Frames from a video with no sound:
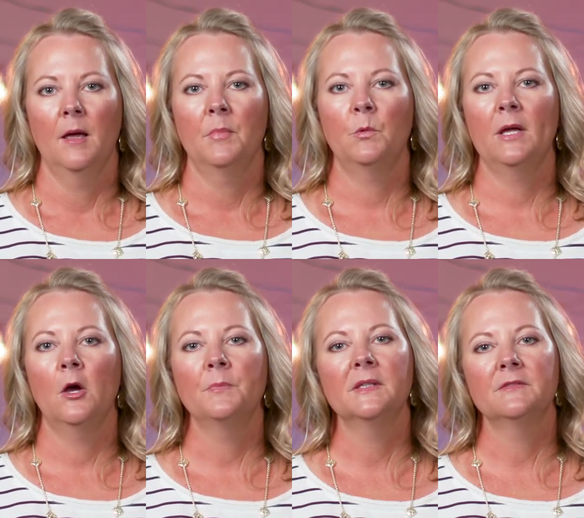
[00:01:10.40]
but we
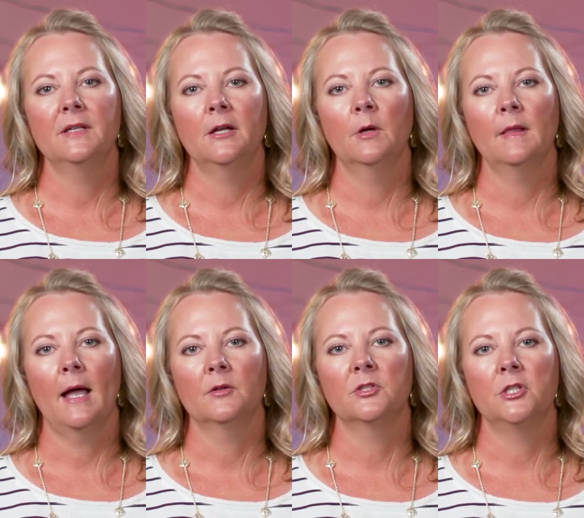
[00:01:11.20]
hope this video
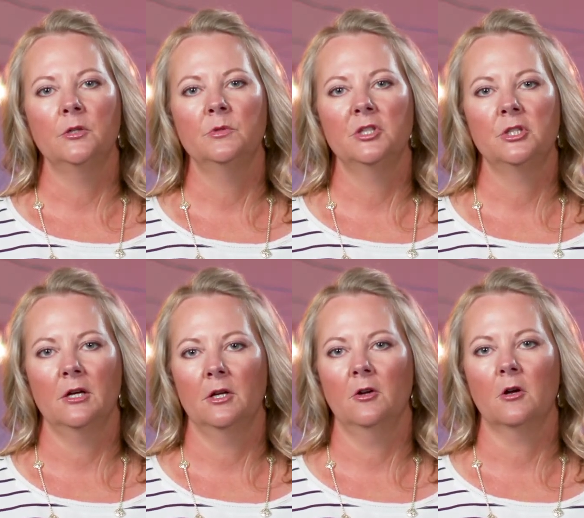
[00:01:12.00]
allows you to
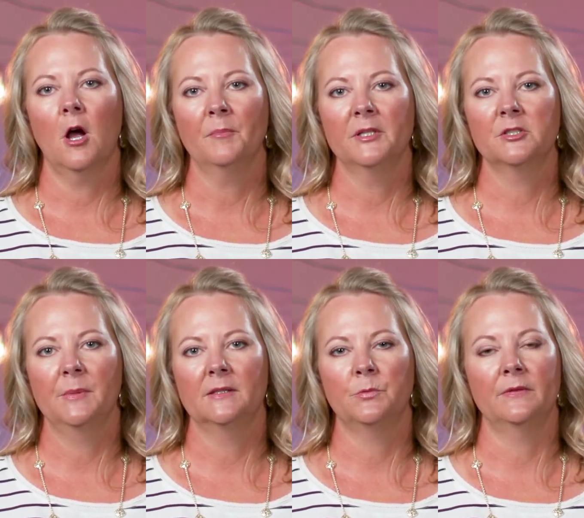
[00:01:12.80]
share your
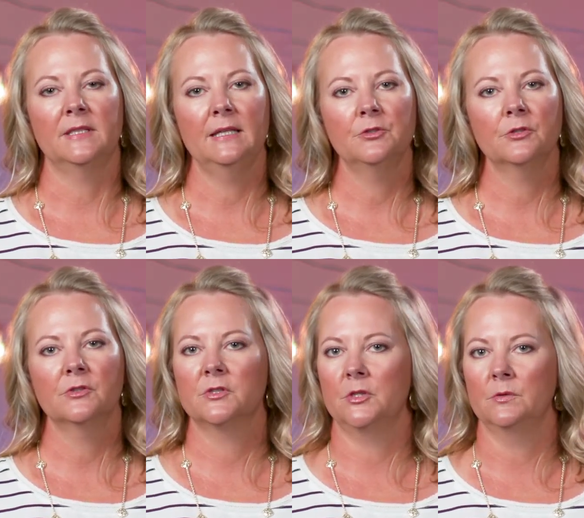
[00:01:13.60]
accomplishments with
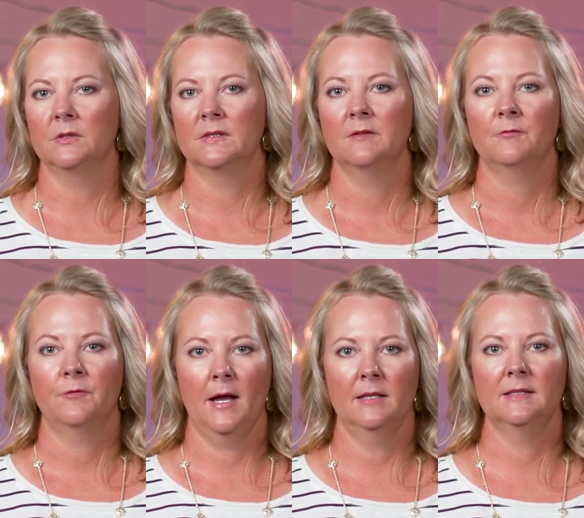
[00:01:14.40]
teachers, students,
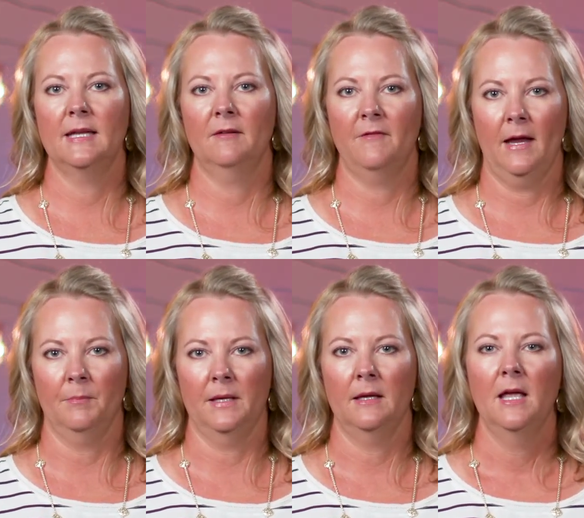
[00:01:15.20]
friends, and
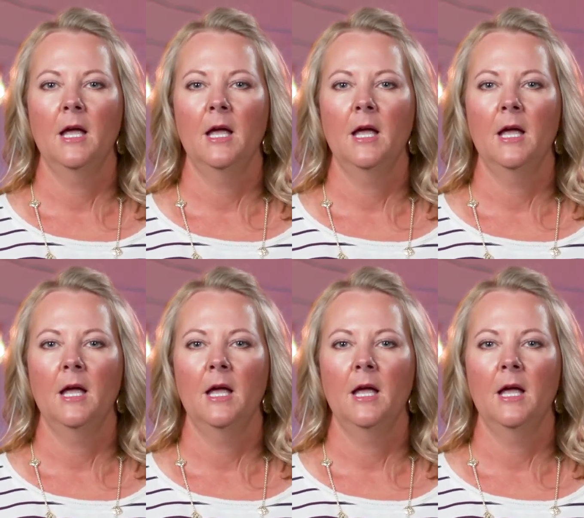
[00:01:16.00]
family.